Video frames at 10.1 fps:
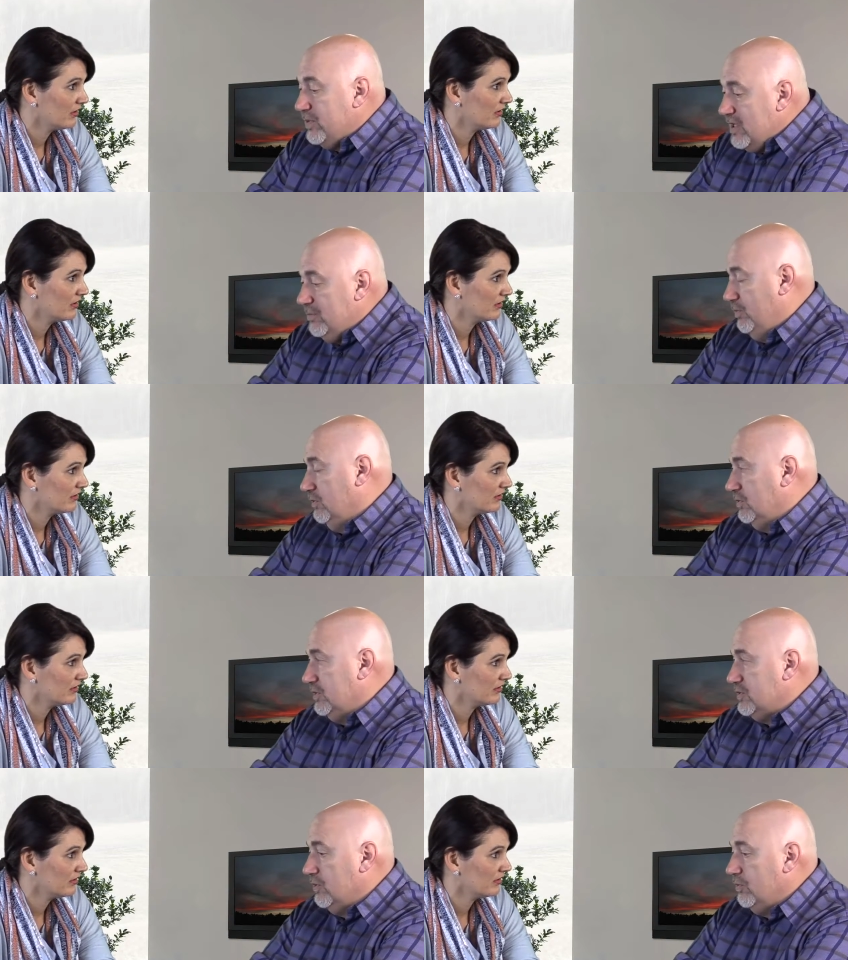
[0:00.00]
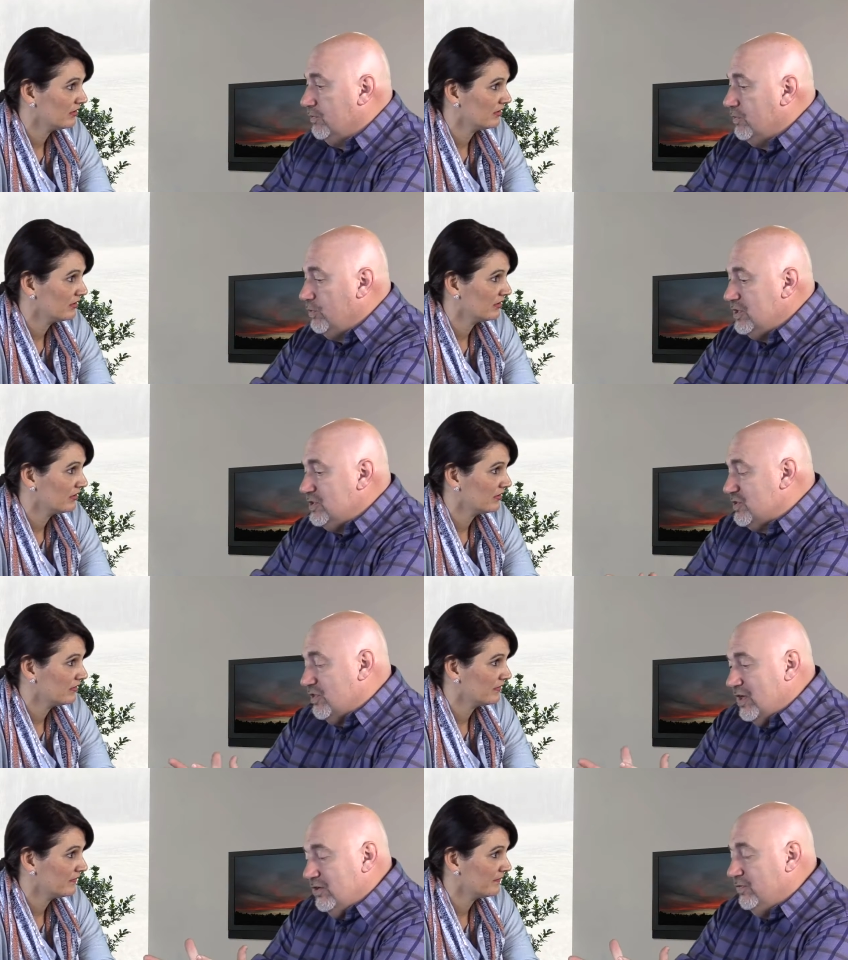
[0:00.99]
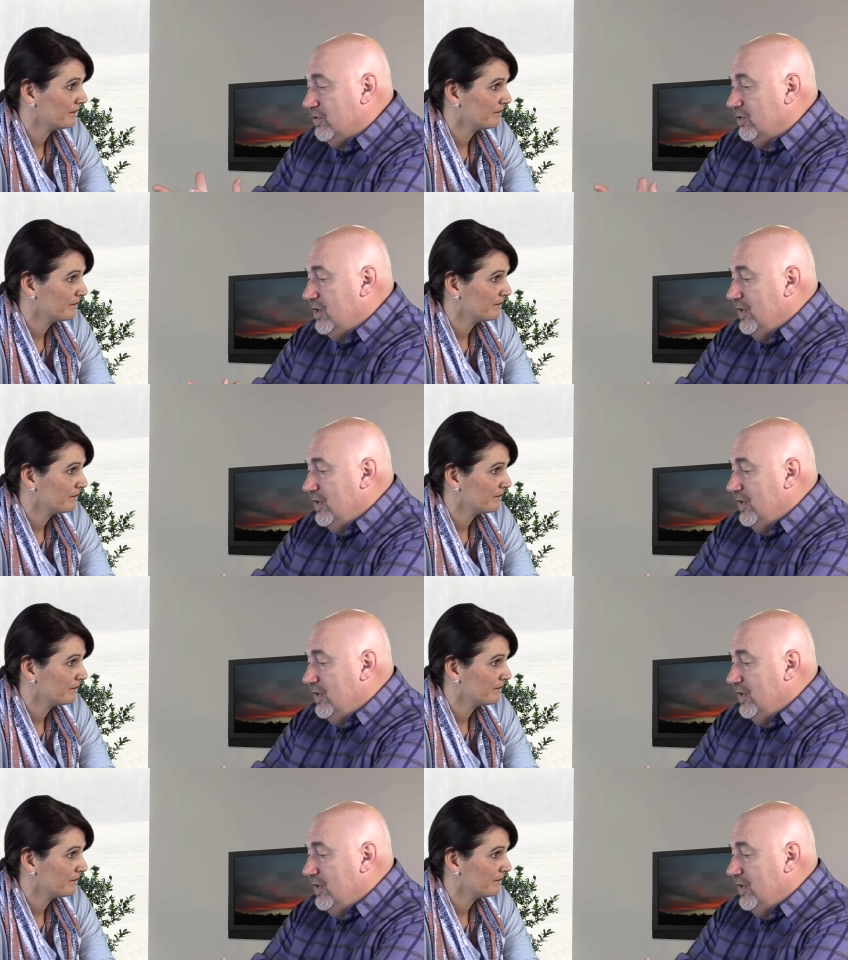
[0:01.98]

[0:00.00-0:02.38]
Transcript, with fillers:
Speaker 1: people. And so we're, we're just thankful